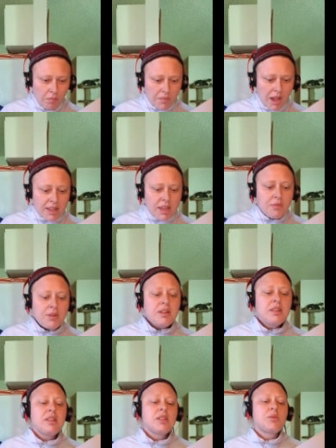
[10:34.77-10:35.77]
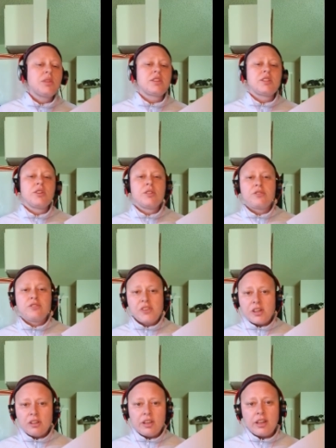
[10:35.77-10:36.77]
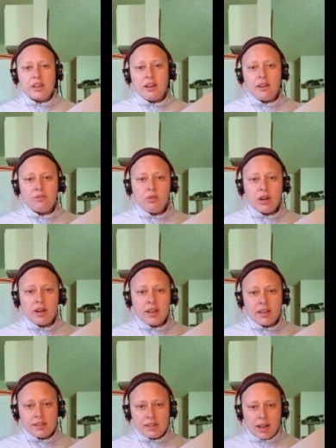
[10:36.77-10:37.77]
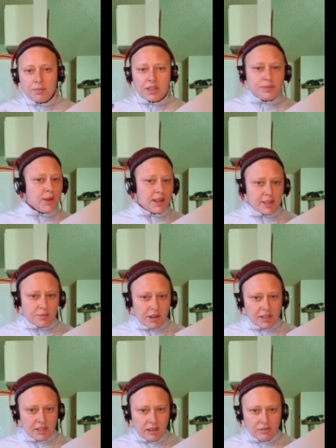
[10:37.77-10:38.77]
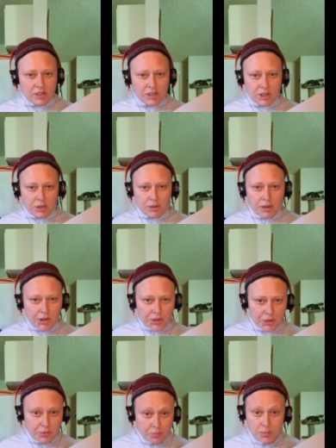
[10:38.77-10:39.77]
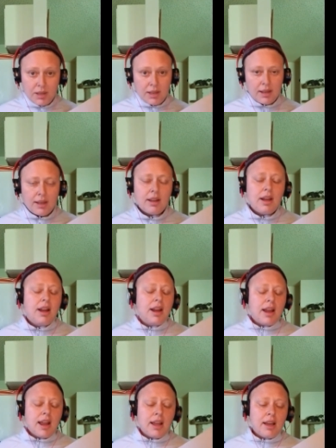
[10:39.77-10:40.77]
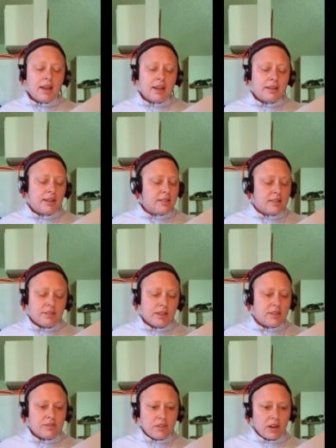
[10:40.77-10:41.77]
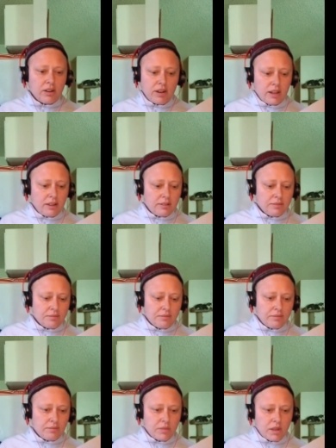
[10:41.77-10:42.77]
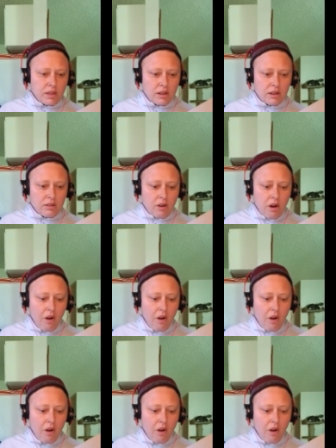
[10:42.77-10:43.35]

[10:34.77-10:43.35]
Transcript: I go into this with a certain feeling of what it is that I'm expecting myself to do and also be. And it's very, you know,